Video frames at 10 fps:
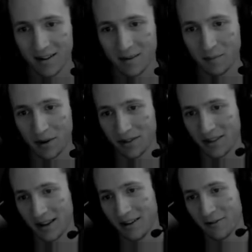But
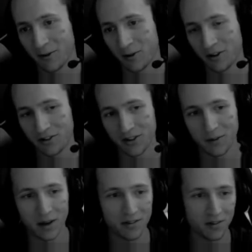then, of course, I
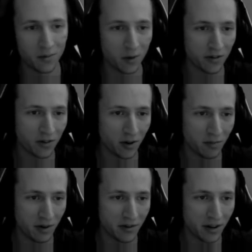made some tweaks to it
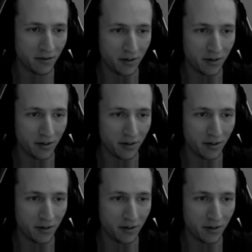myself,